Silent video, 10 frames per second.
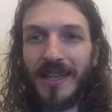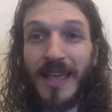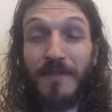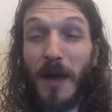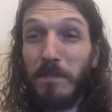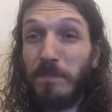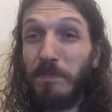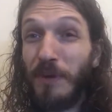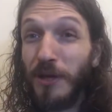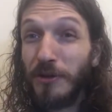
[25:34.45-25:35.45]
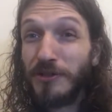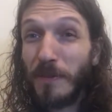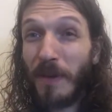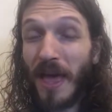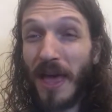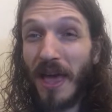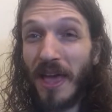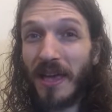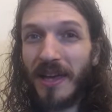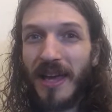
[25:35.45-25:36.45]
They've got bills to
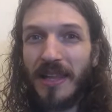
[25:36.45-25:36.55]
pay,